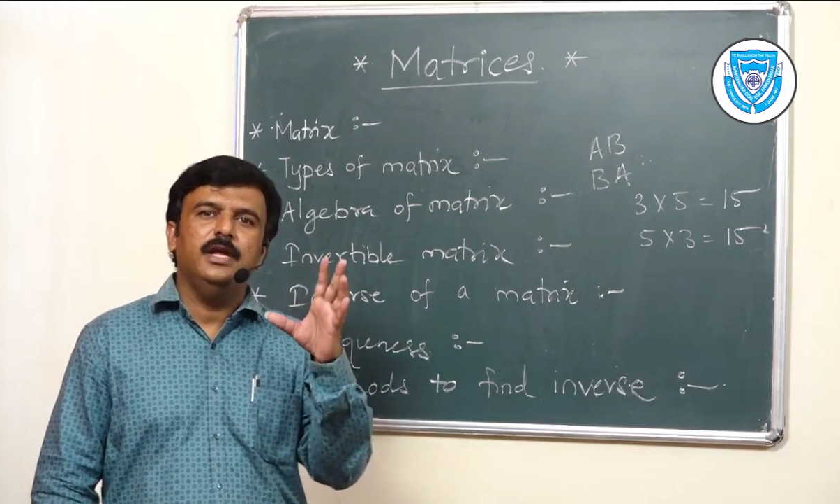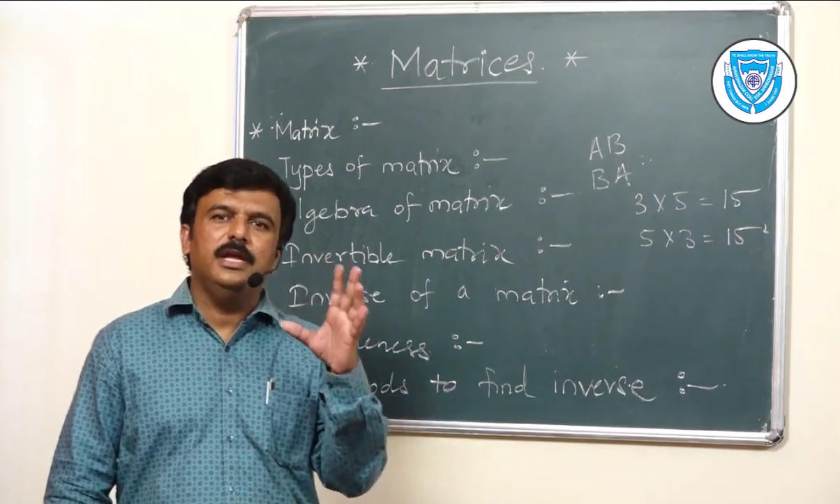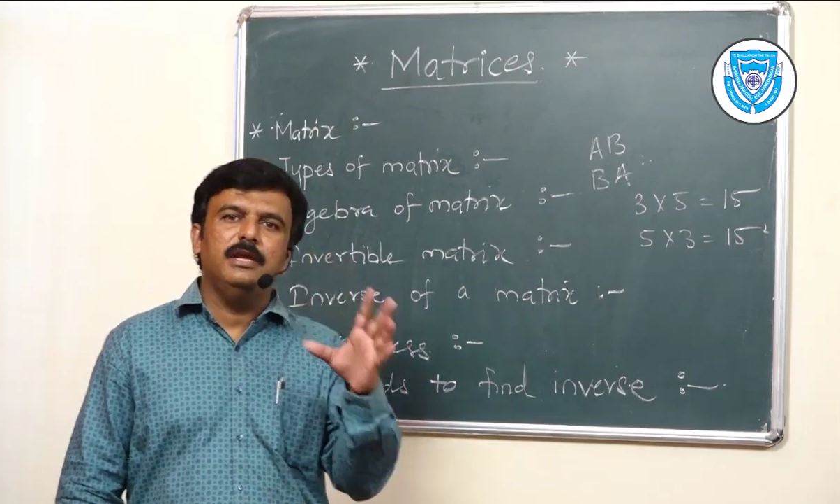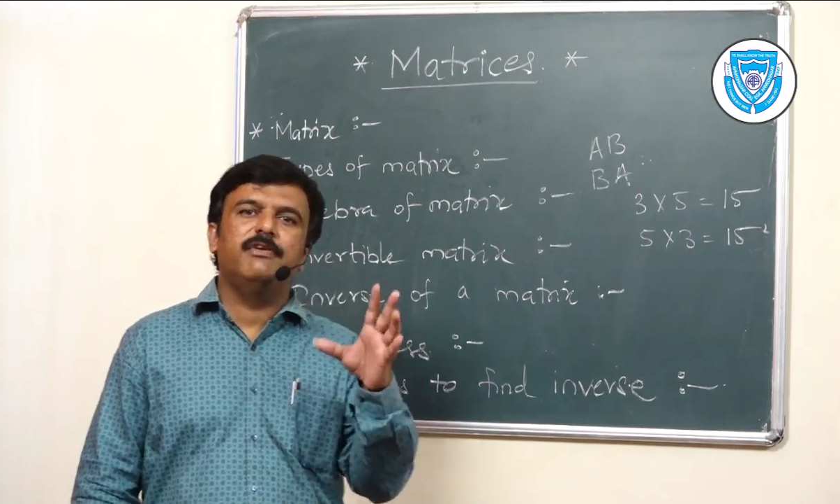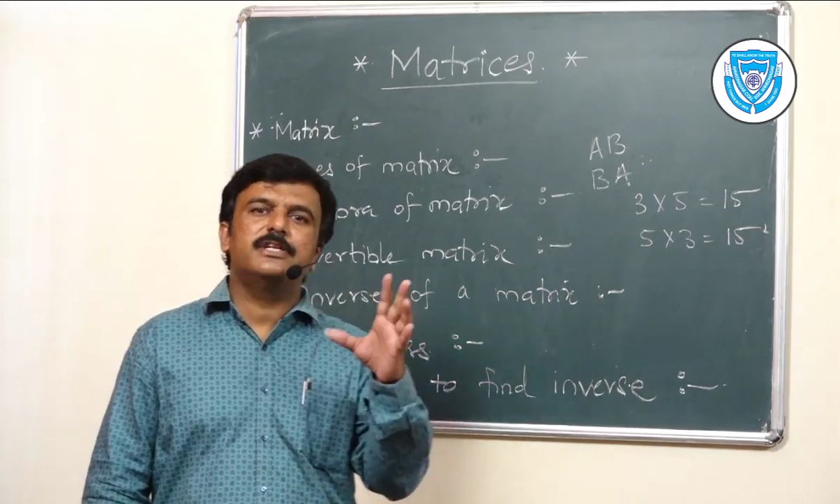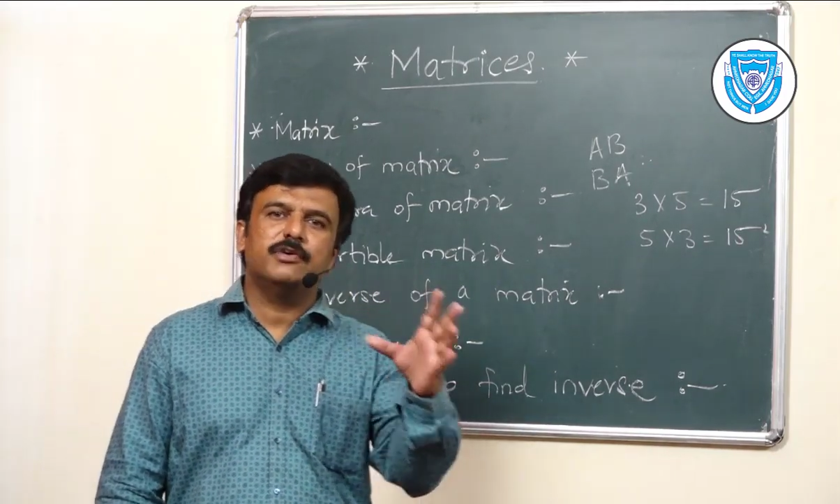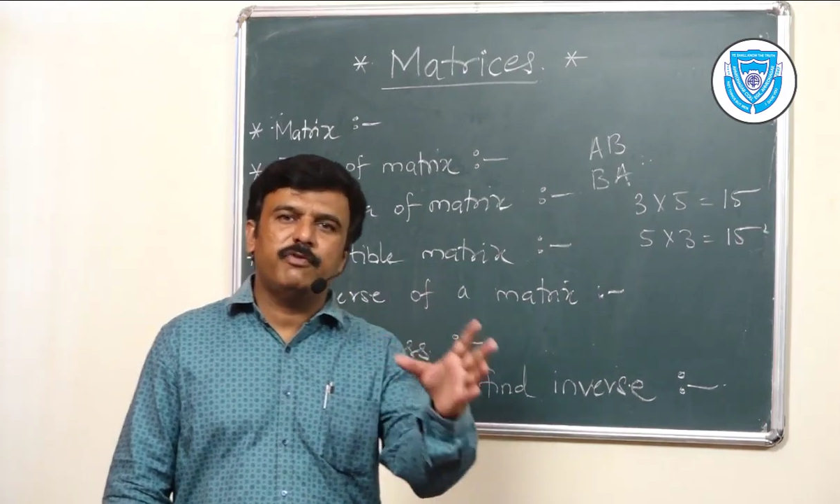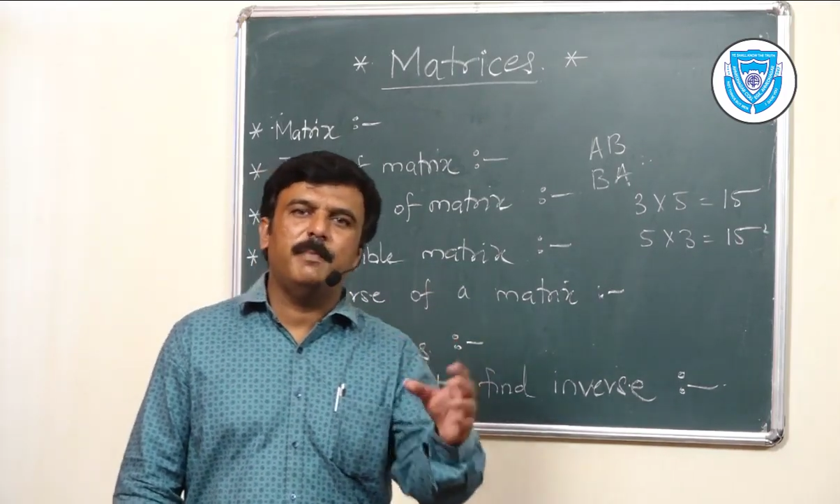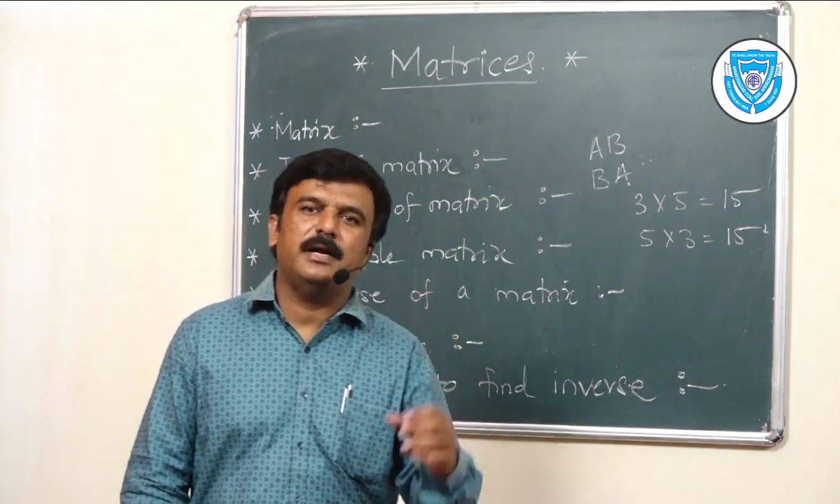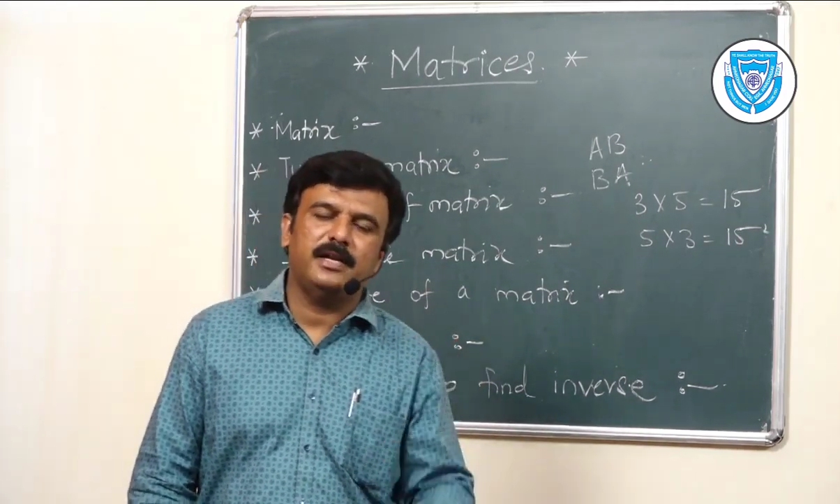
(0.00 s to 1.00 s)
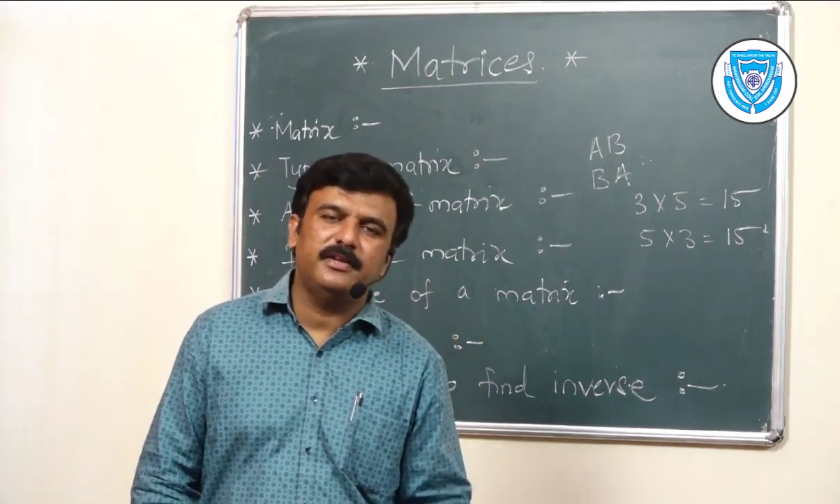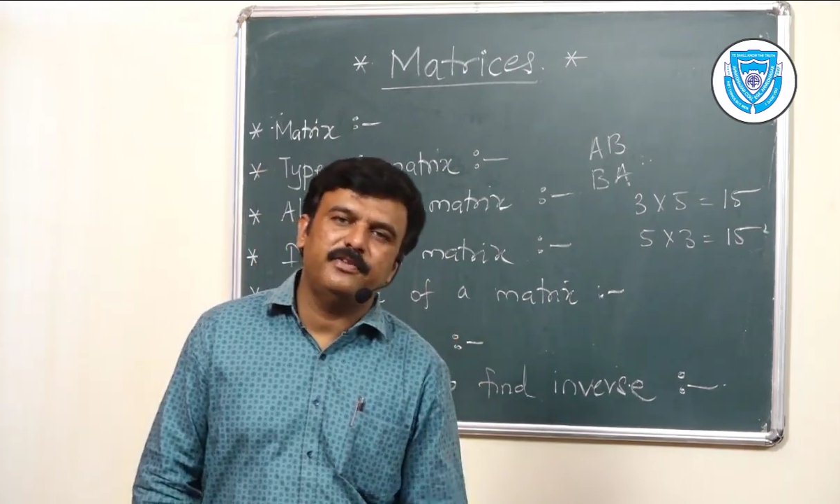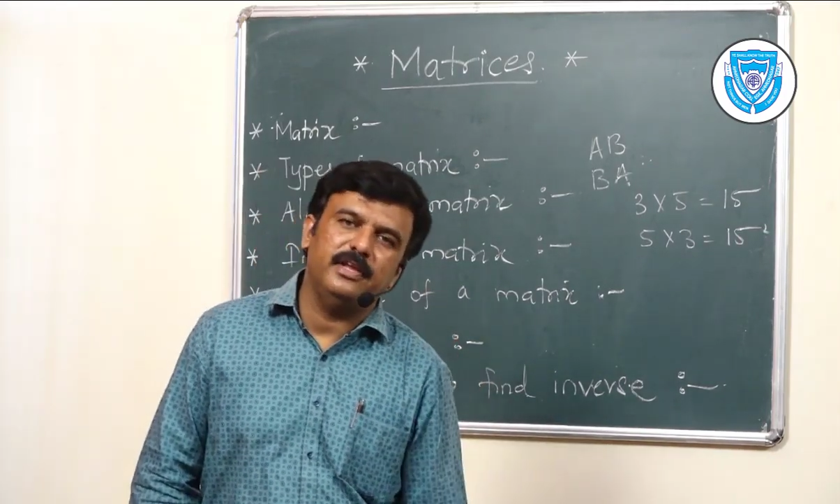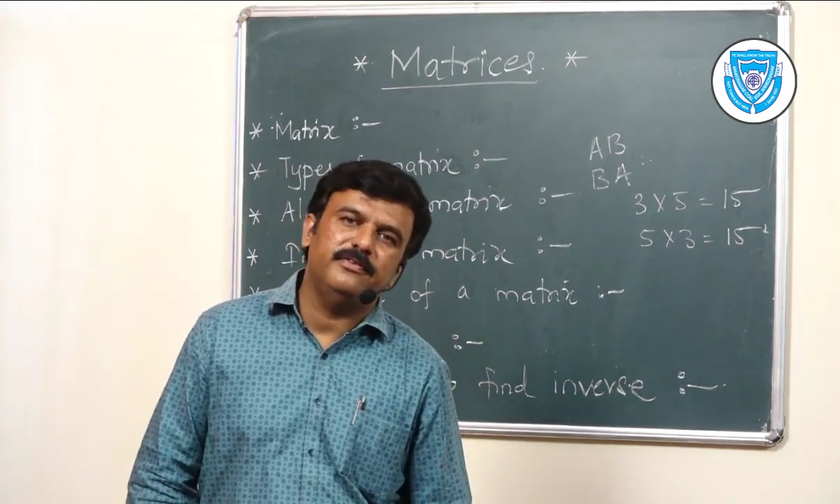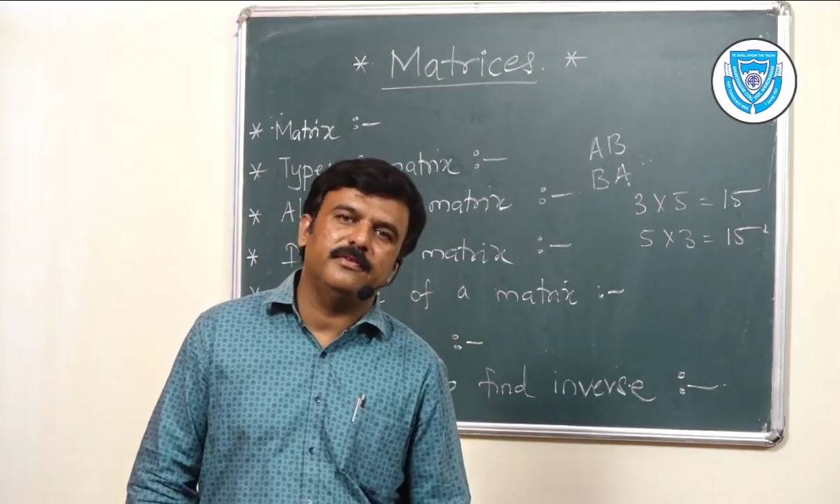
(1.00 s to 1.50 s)
inverse of a
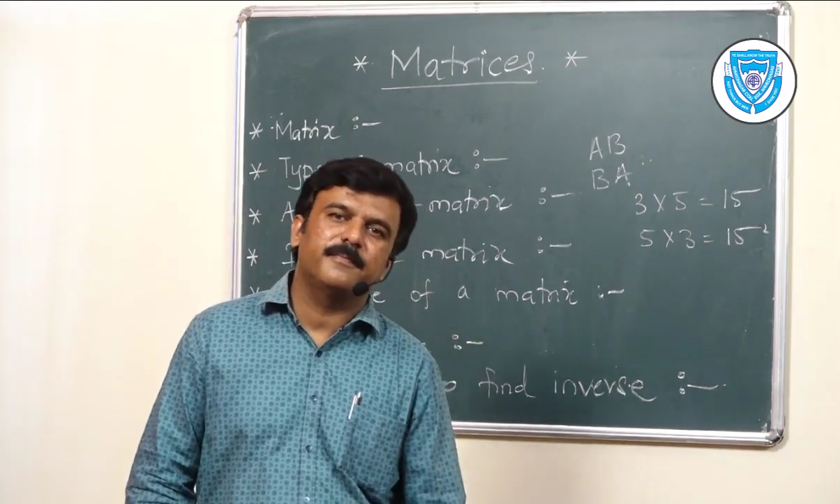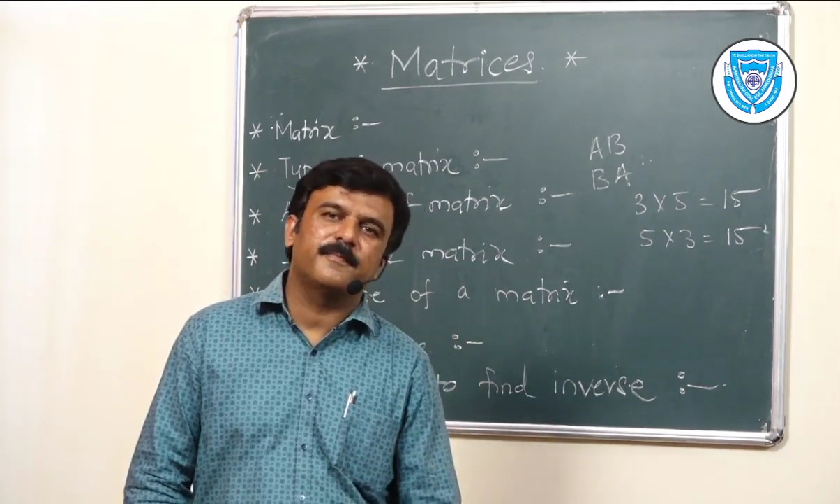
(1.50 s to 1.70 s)
matrix is.